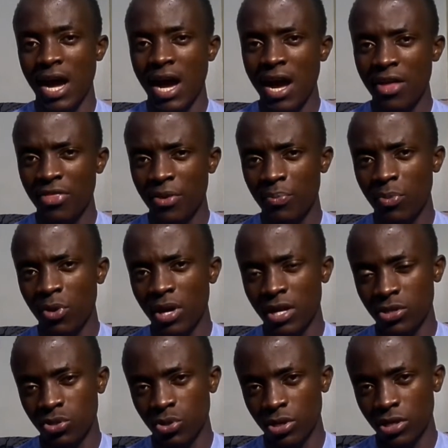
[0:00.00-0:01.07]
other ball
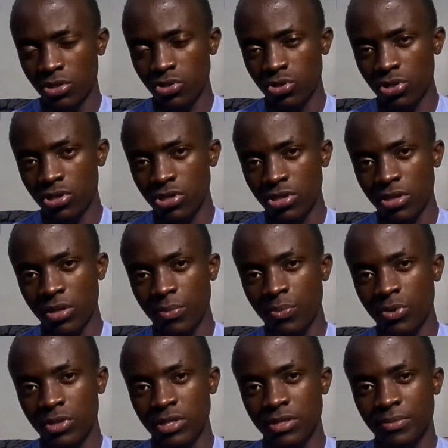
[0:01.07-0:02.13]
and socket joints in the
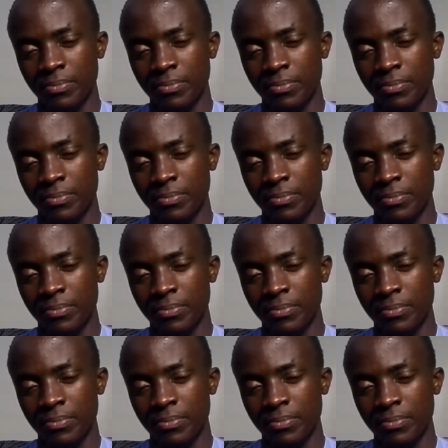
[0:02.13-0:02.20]
body.